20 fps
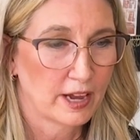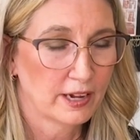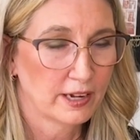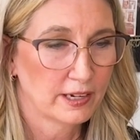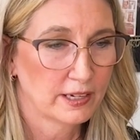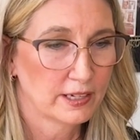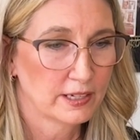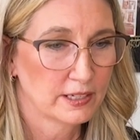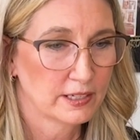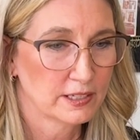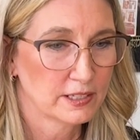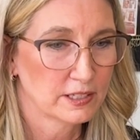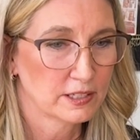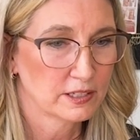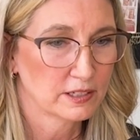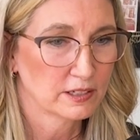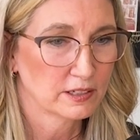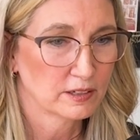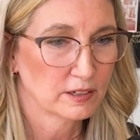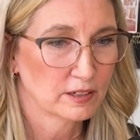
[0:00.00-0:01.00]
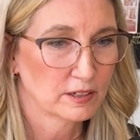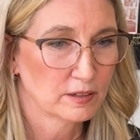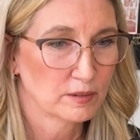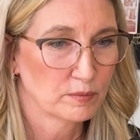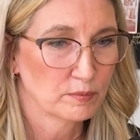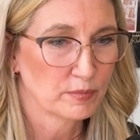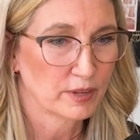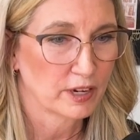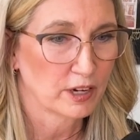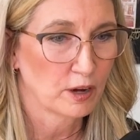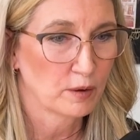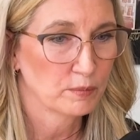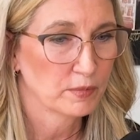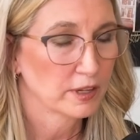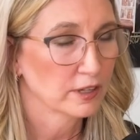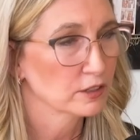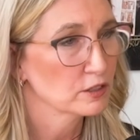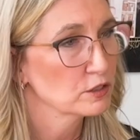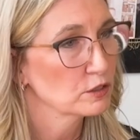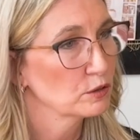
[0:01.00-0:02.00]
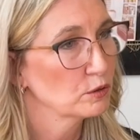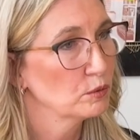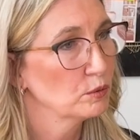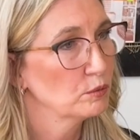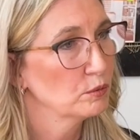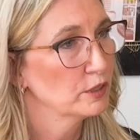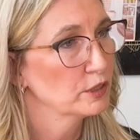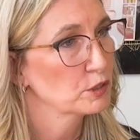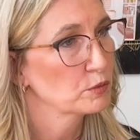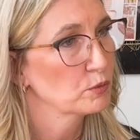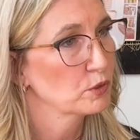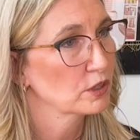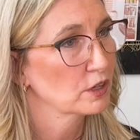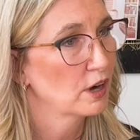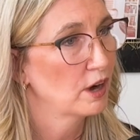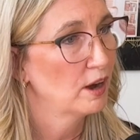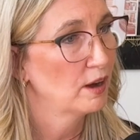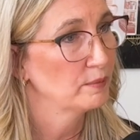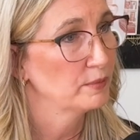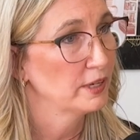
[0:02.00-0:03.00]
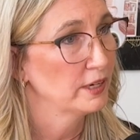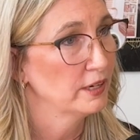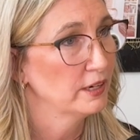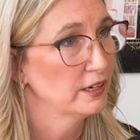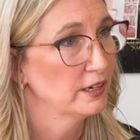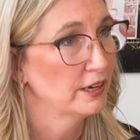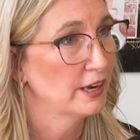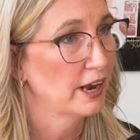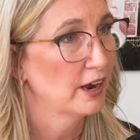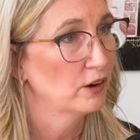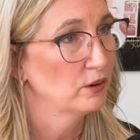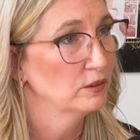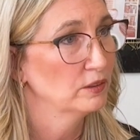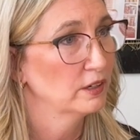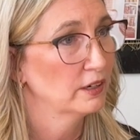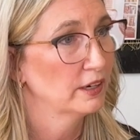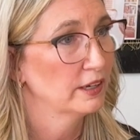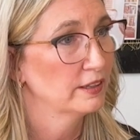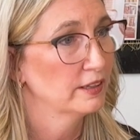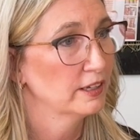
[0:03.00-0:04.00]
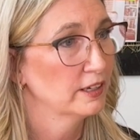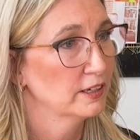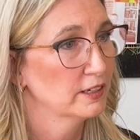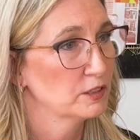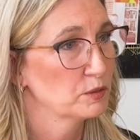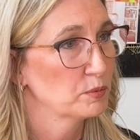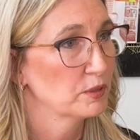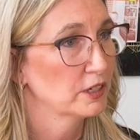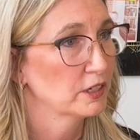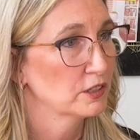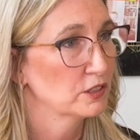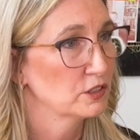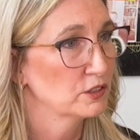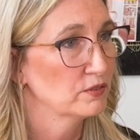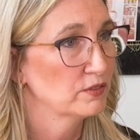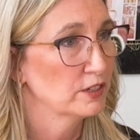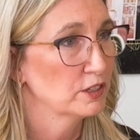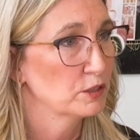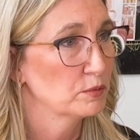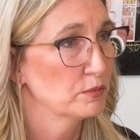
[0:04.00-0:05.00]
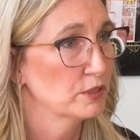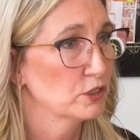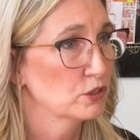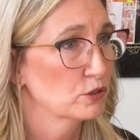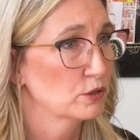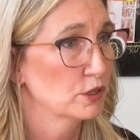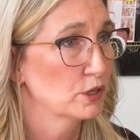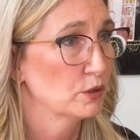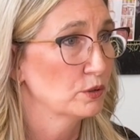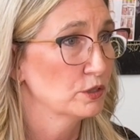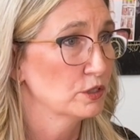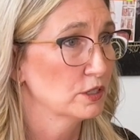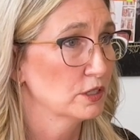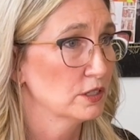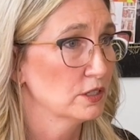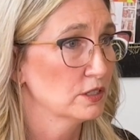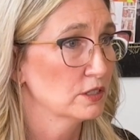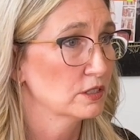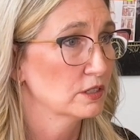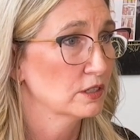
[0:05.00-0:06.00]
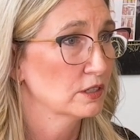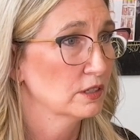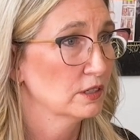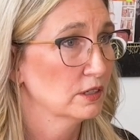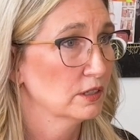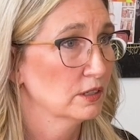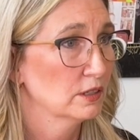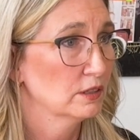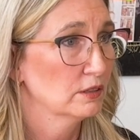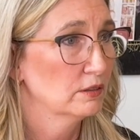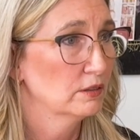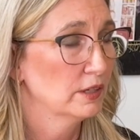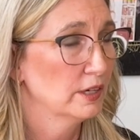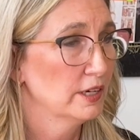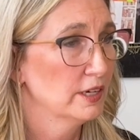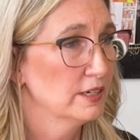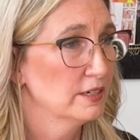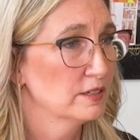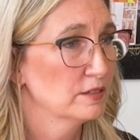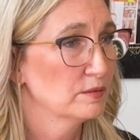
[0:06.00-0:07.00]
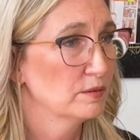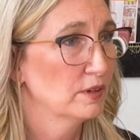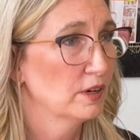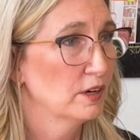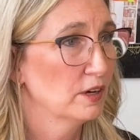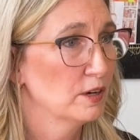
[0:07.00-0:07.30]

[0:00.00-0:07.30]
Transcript: that is becoming so much more common now. And I think it's because of endometriosis, right?